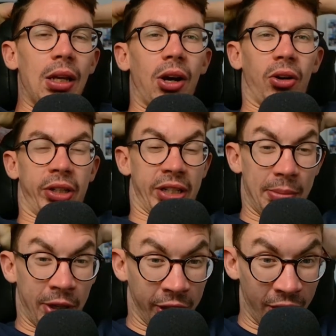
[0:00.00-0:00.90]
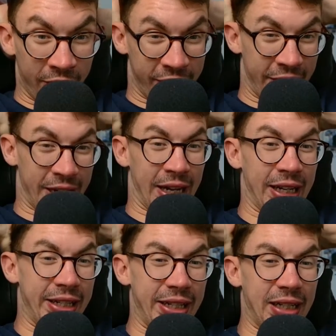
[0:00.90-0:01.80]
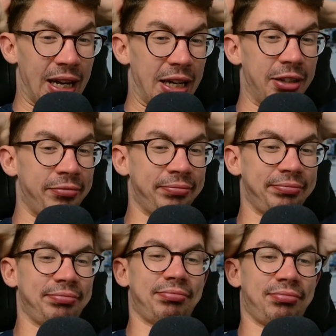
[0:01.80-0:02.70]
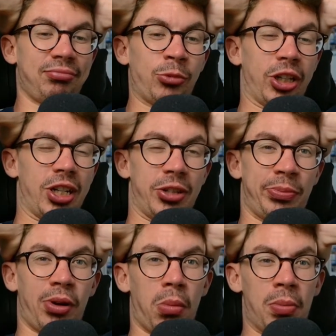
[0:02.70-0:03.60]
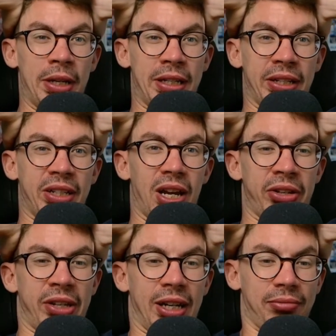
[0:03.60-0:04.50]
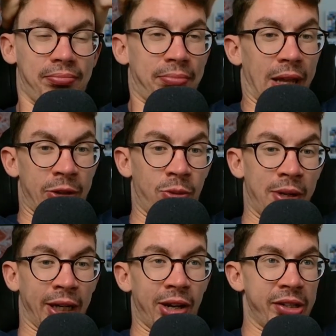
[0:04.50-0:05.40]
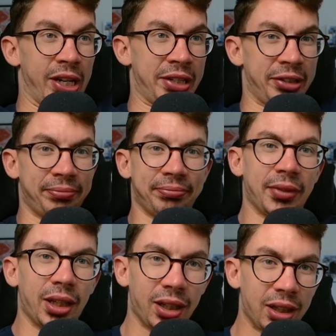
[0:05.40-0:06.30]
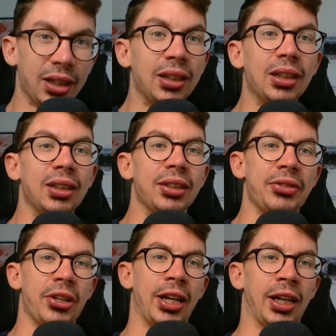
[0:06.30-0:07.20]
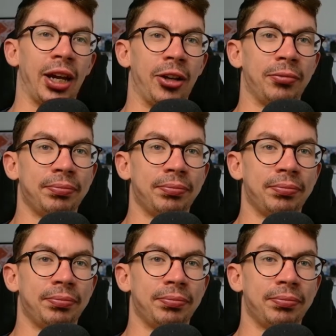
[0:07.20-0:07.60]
Honestly, my gut says Eki TK, which is probably disgusting, but that's what my gut says. So there you go.